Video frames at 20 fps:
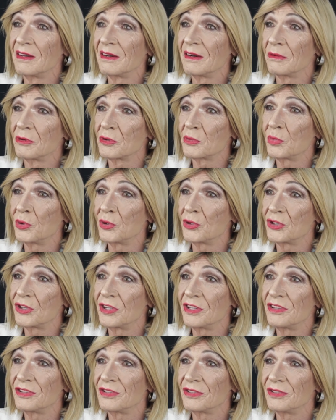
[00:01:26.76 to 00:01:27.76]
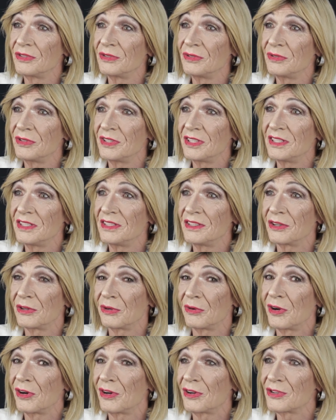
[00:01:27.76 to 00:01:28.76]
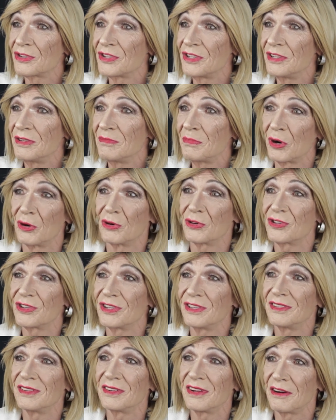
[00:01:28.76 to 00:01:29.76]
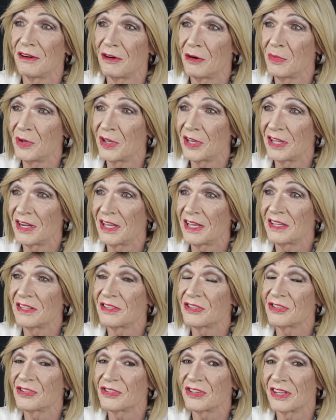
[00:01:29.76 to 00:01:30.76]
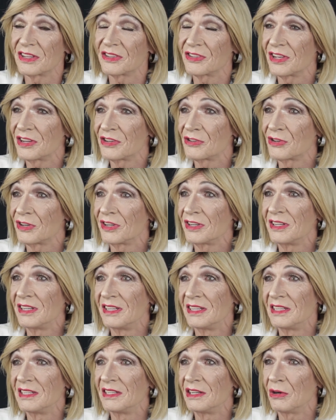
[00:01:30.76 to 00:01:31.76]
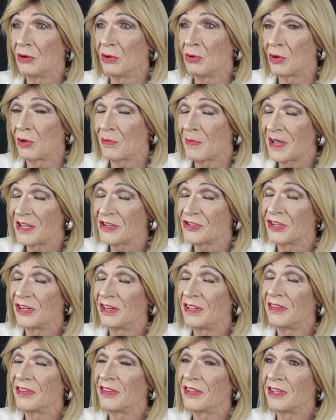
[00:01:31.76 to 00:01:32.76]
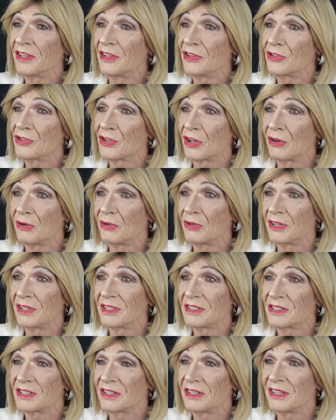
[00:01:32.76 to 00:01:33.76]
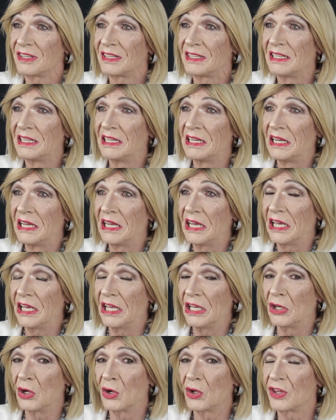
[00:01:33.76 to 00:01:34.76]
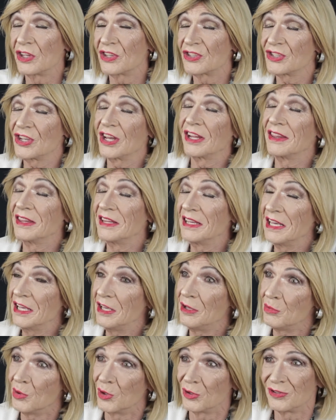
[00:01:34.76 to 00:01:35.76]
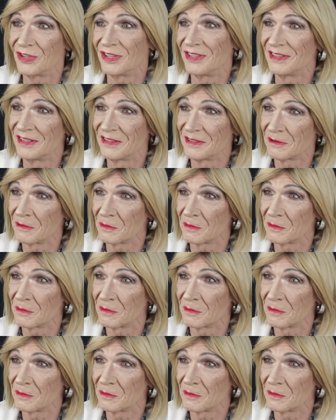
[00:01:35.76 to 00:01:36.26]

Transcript: I was pushed into the karate, boxing, army cadets, etc. All the masculine things, so that he got the son that he wanted.